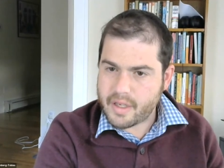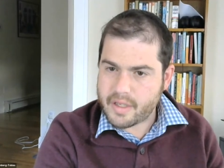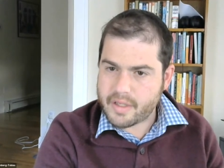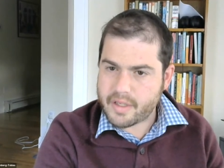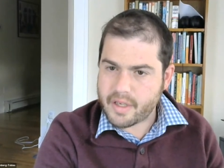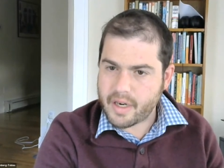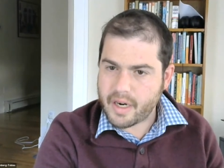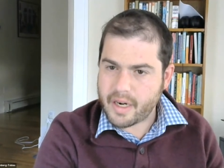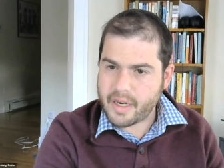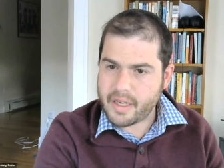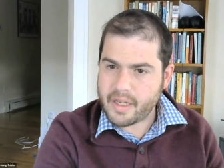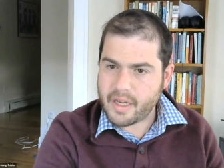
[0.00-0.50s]
is
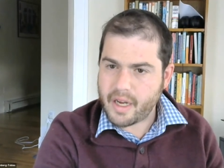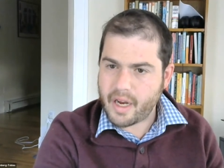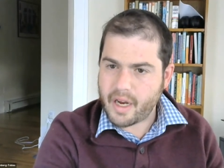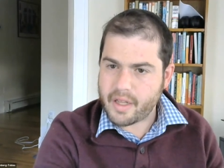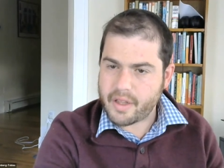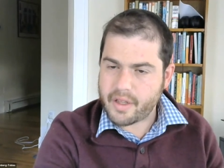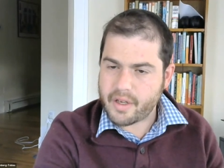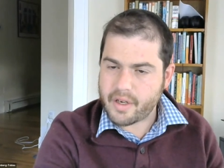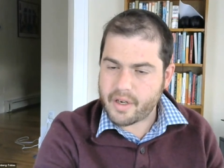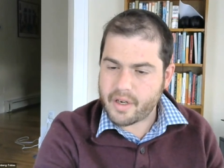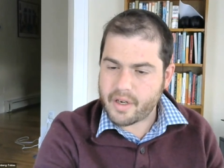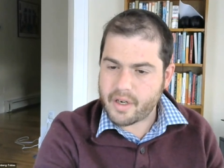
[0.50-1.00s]
there any
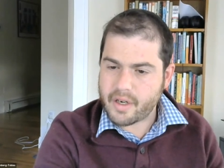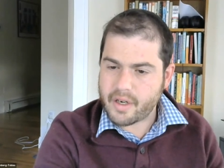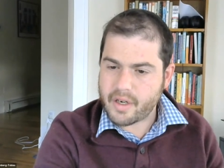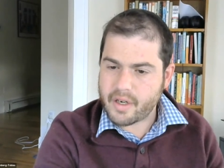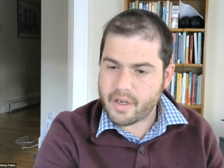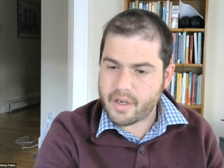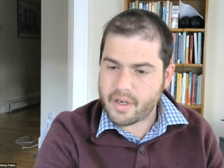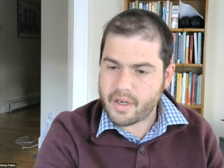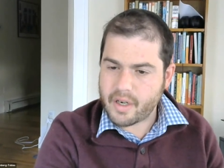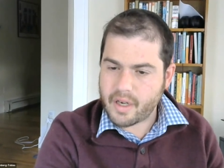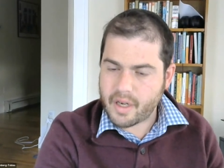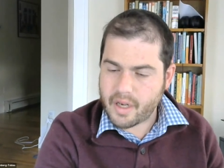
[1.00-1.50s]

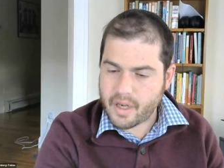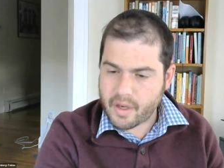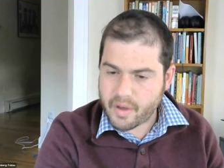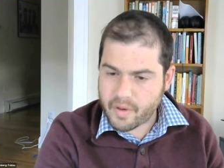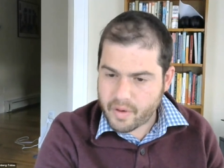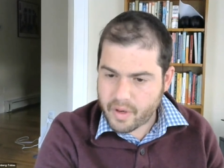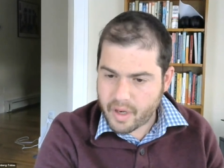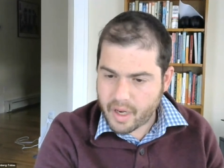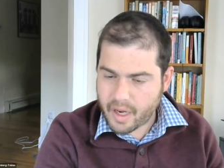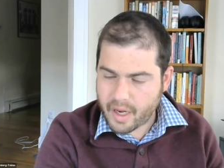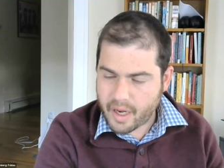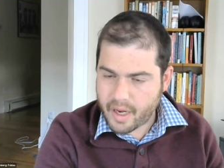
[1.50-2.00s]
other
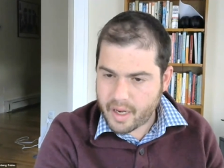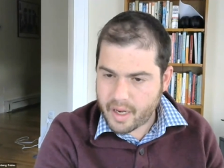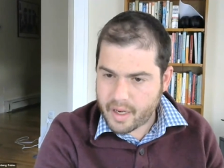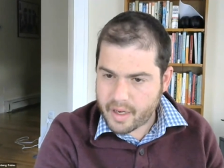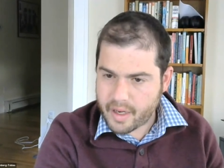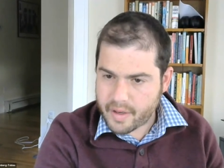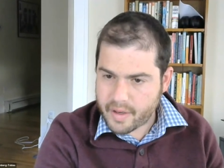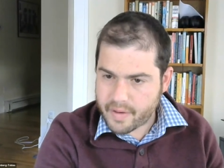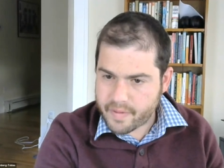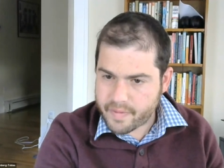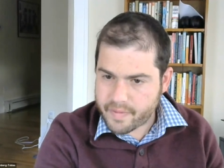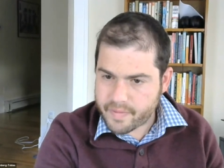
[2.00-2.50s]

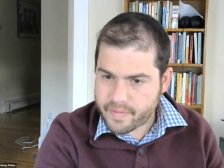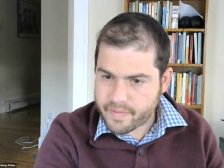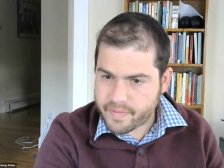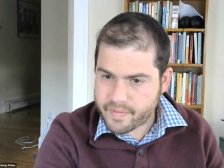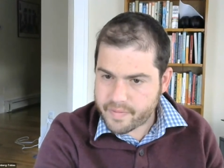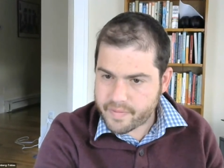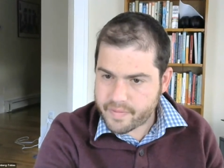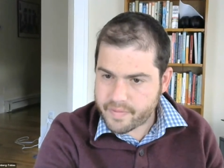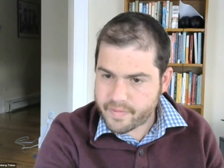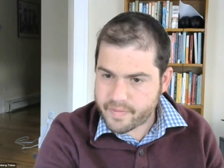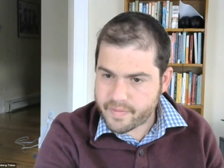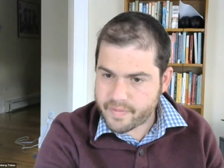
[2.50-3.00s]
um,
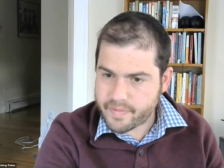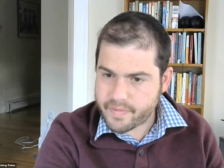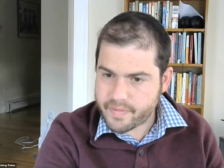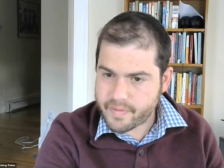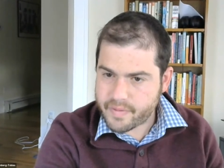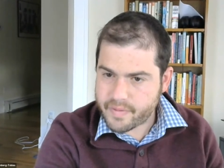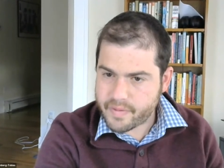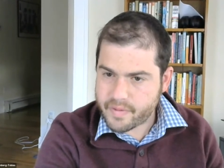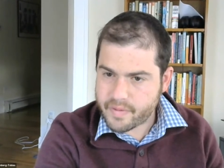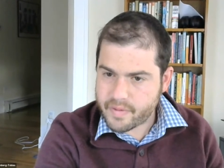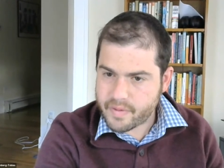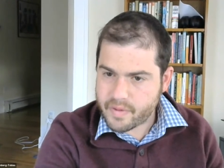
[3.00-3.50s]

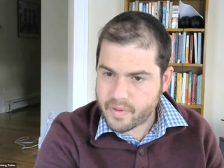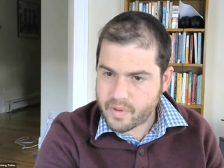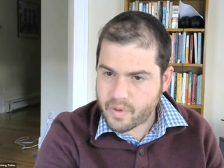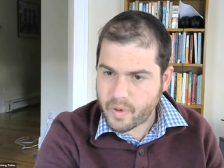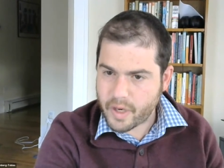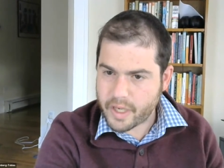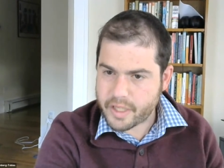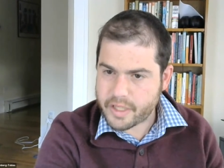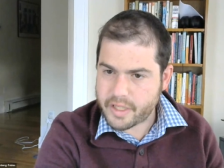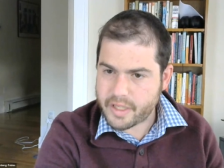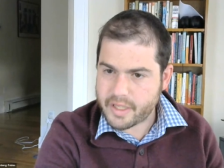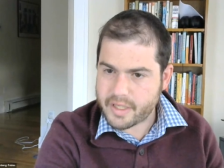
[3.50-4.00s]

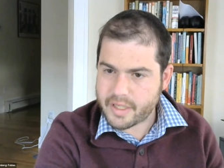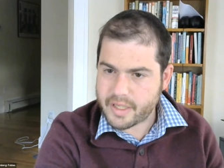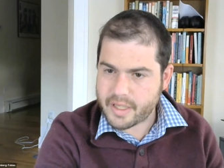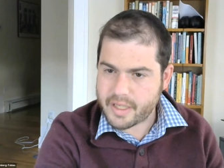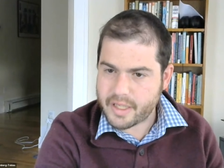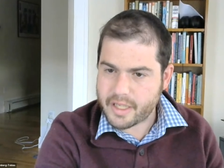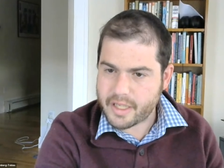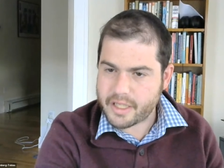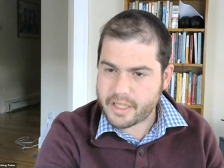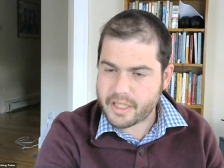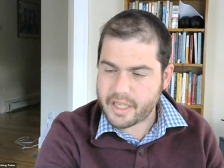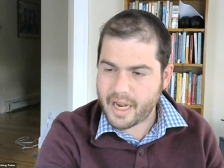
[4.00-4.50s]
questions
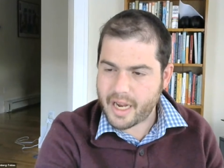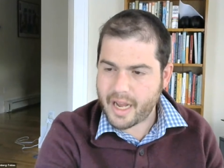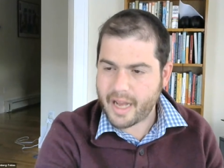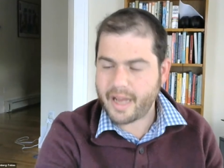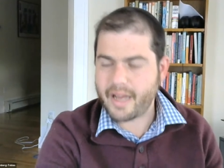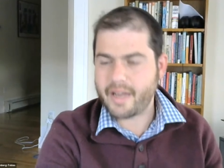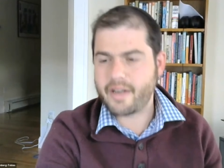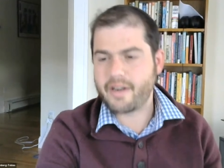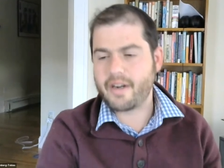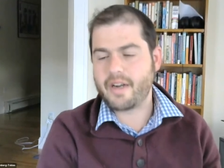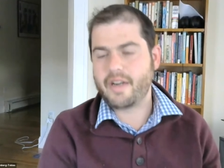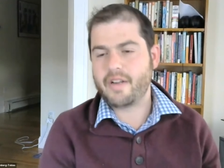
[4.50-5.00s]
in the
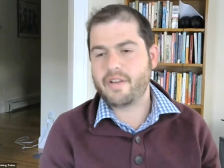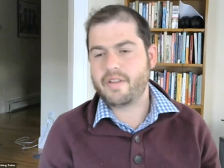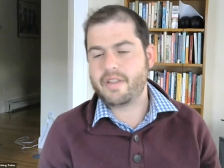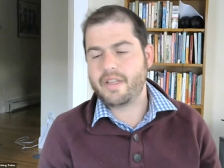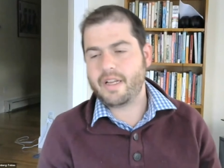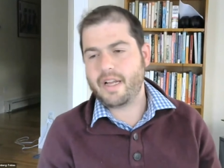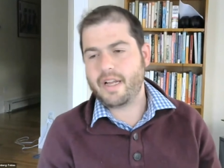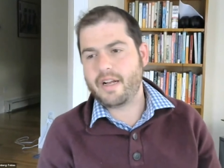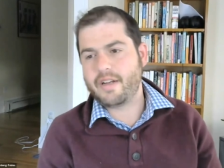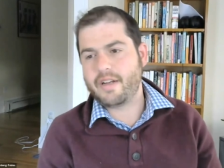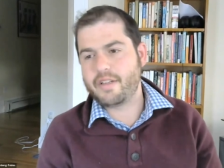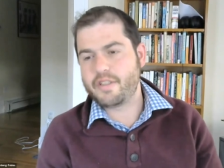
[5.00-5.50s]
chat or
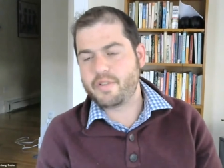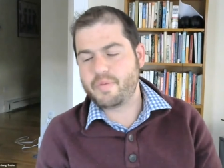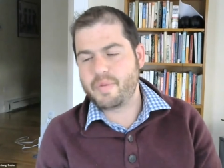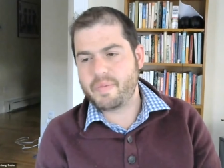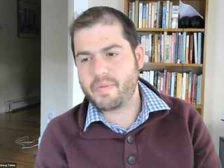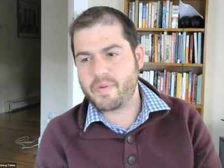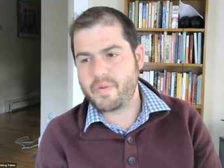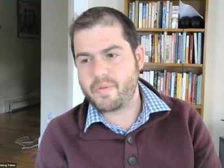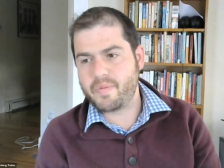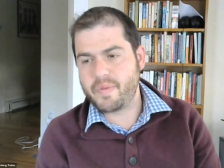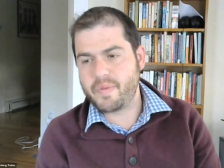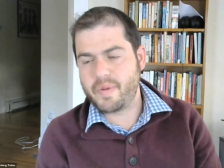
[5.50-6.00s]
anything else
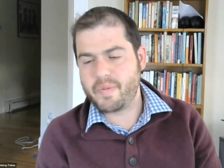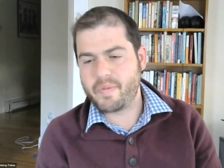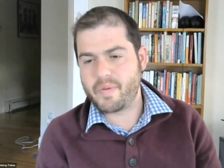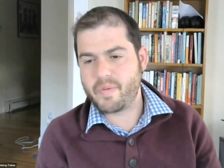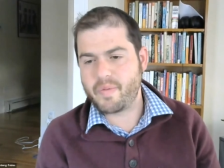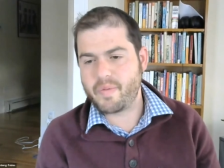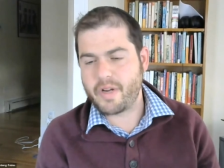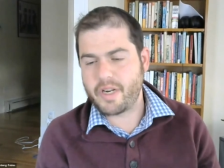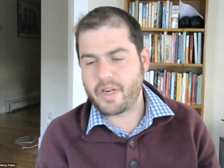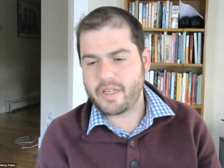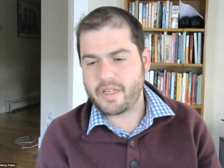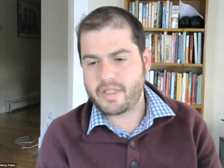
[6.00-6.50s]
people people
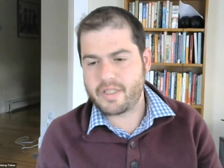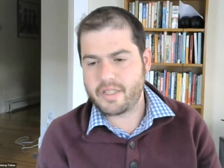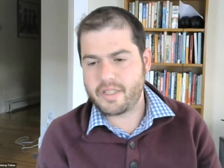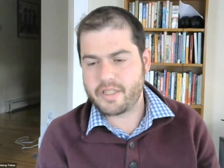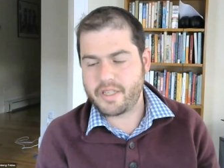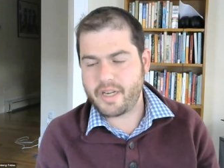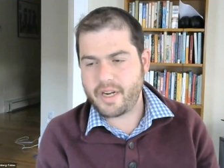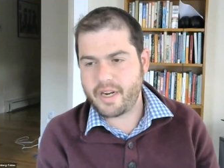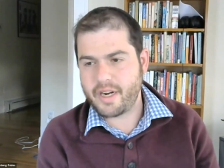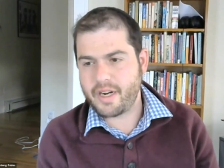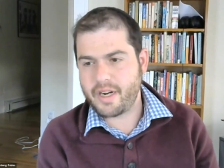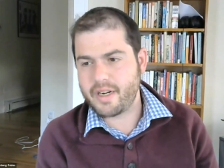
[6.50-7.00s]
wanted to
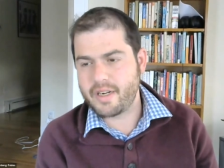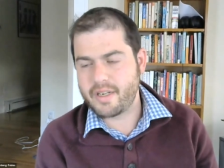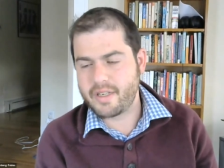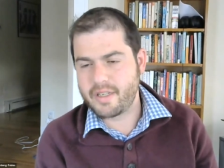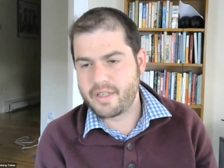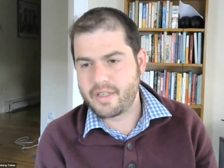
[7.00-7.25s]
share.